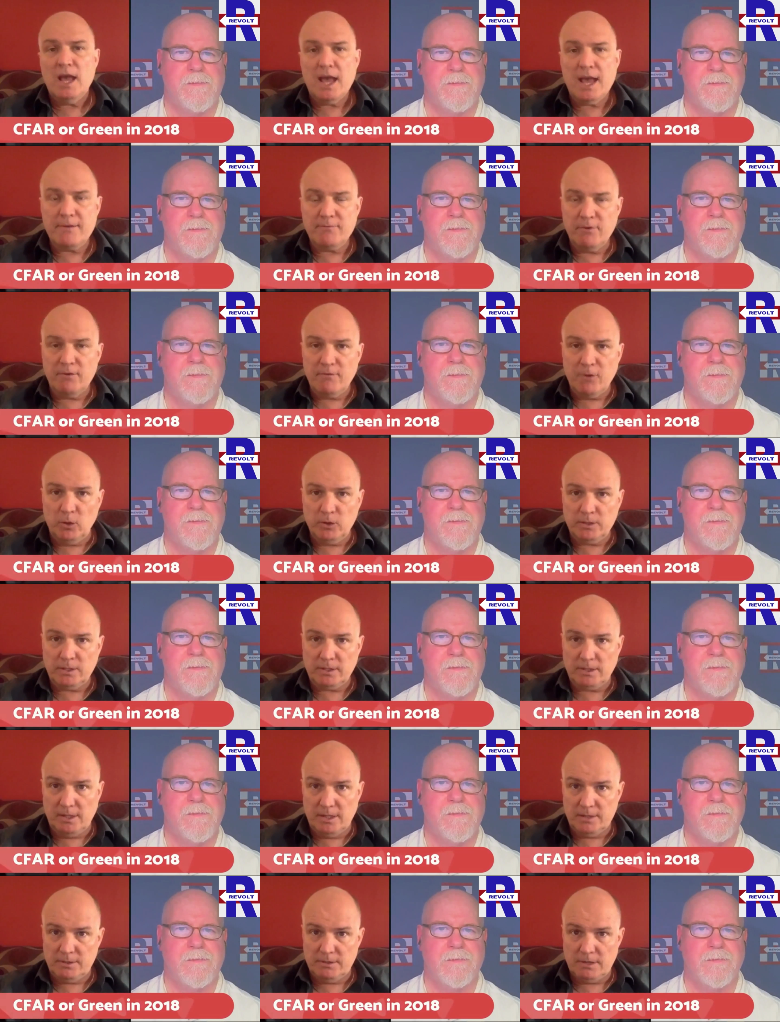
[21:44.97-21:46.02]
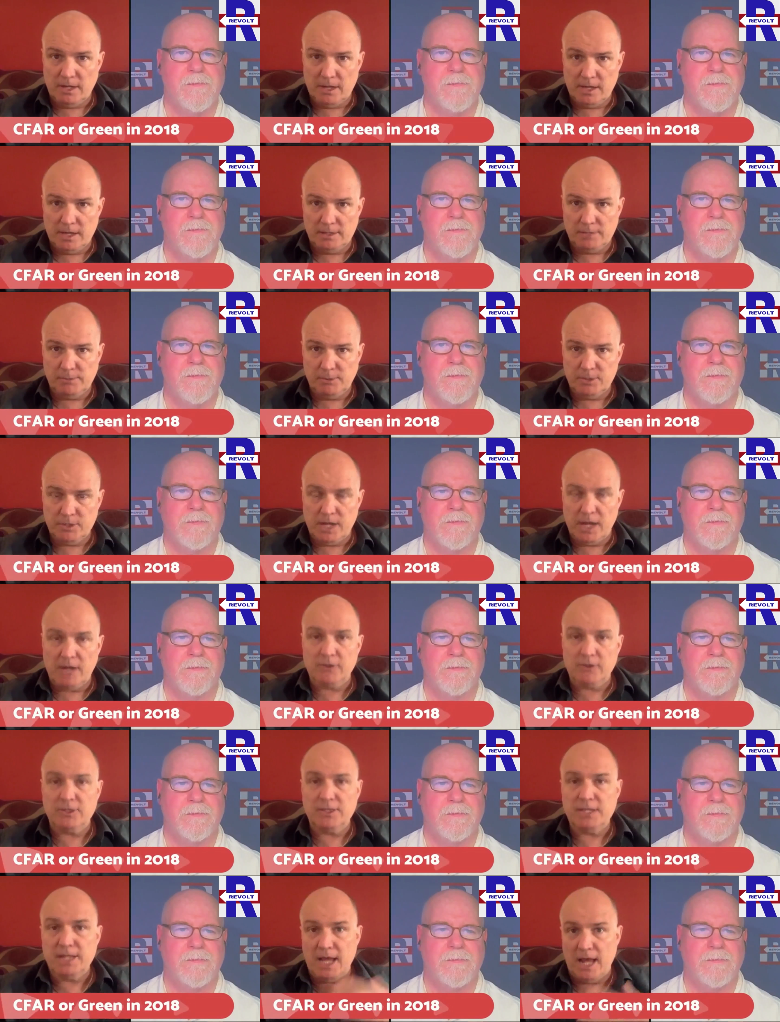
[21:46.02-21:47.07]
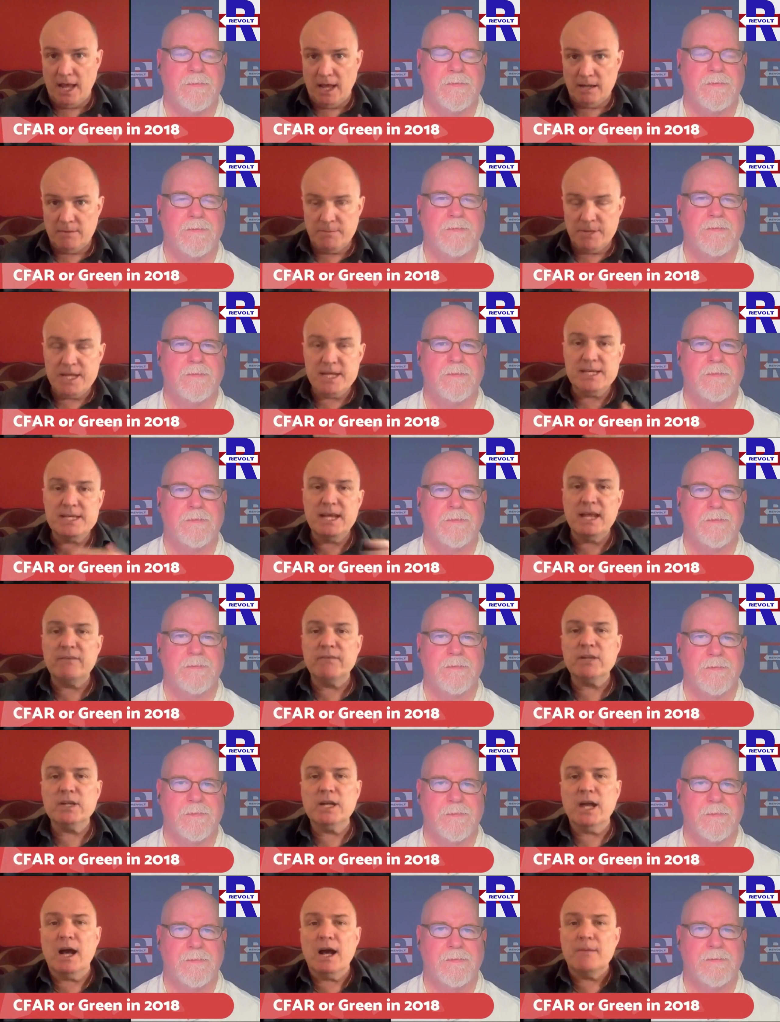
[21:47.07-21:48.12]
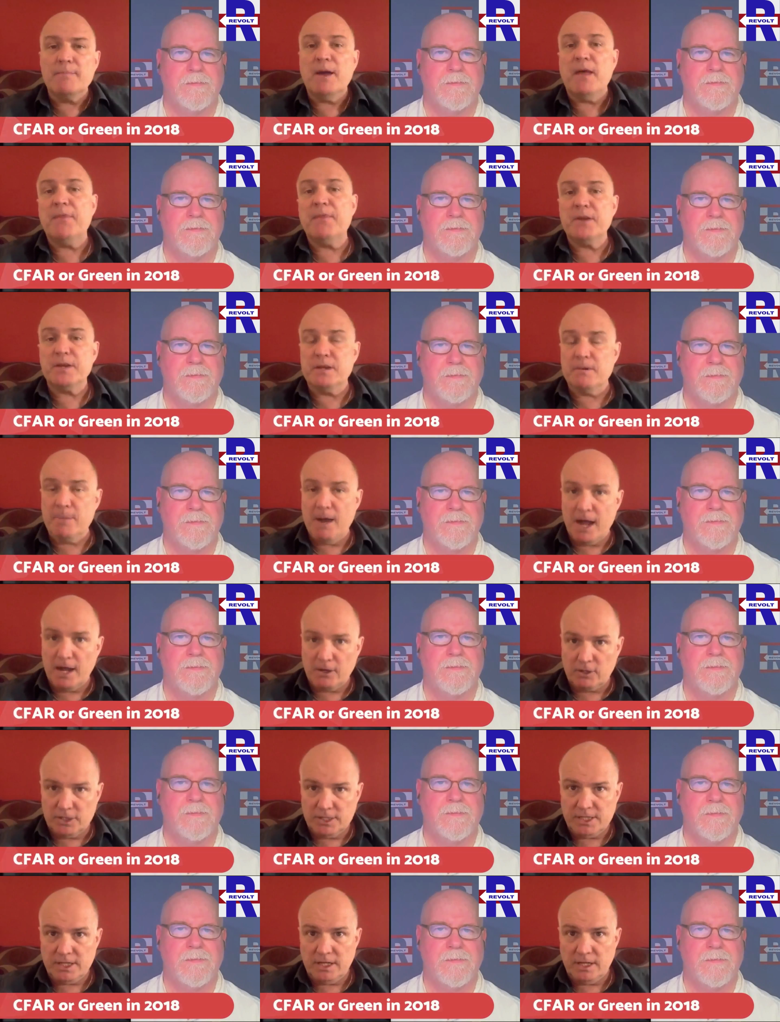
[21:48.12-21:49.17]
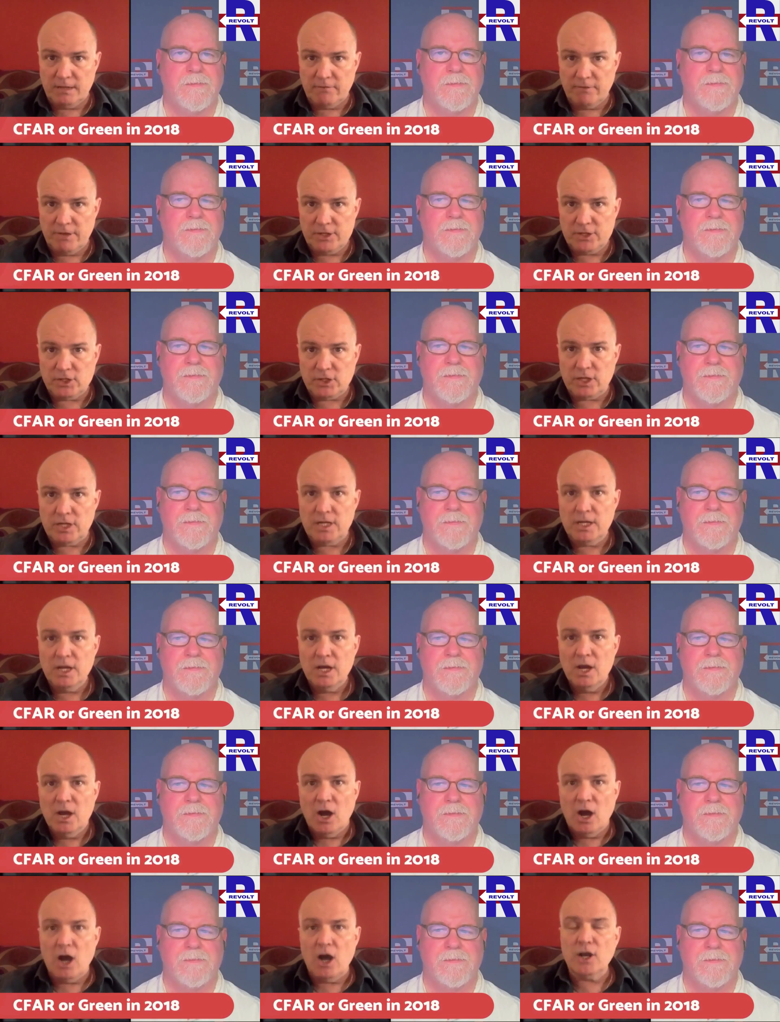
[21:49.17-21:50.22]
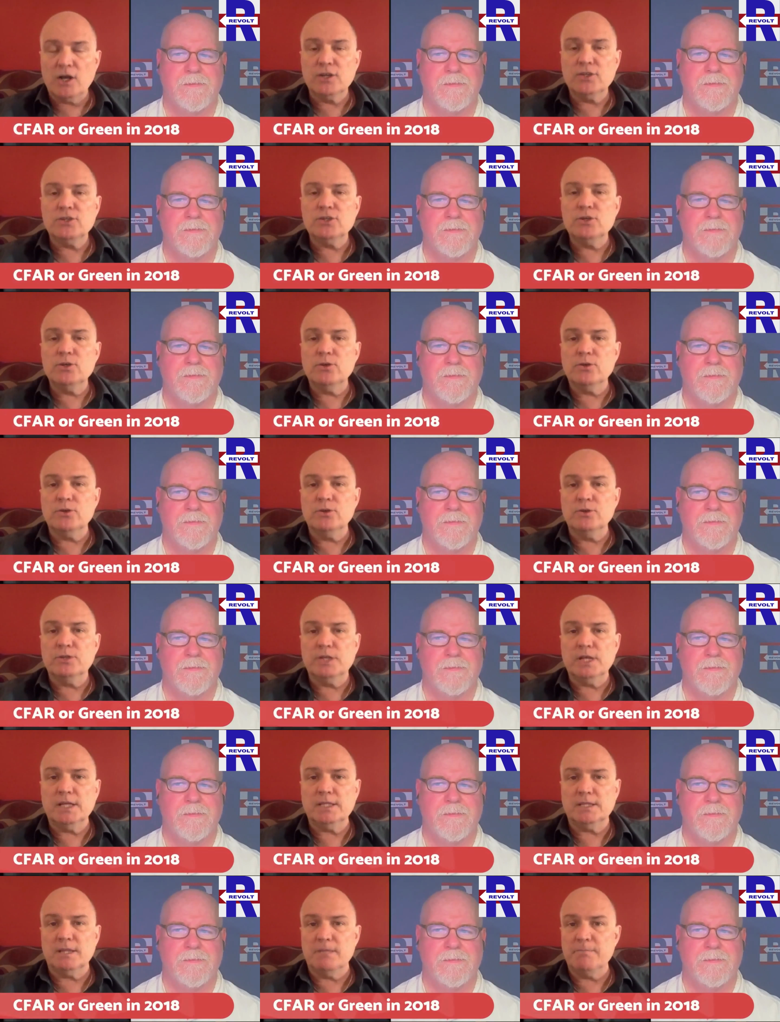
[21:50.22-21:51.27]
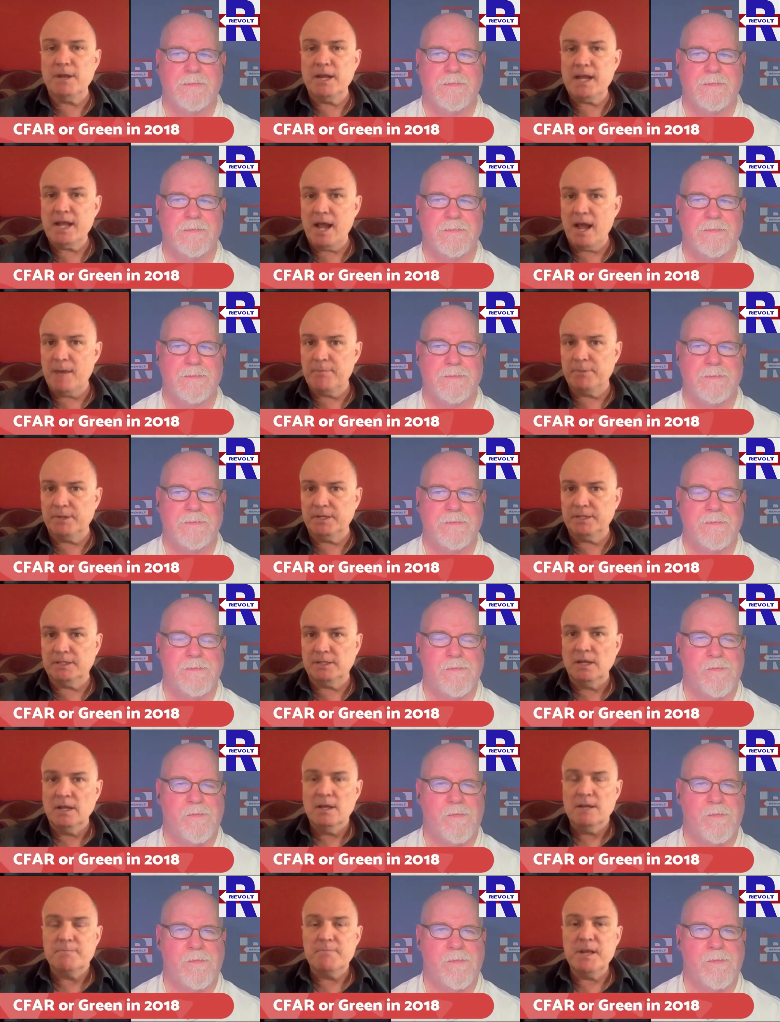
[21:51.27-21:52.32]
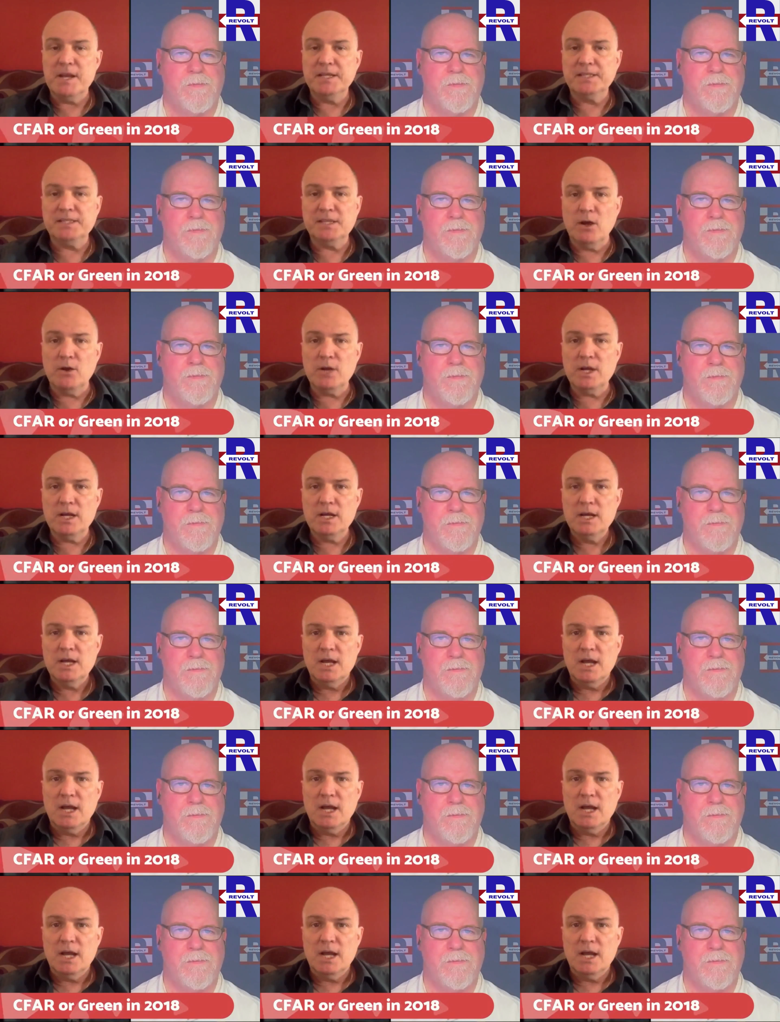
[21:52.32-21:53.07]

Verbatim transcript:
Speaker 1: at Revolt Against Plutocracy and me, David Cobb, at the Democracy Convention, August 2 through 6 in Minneapolis, Minnesota.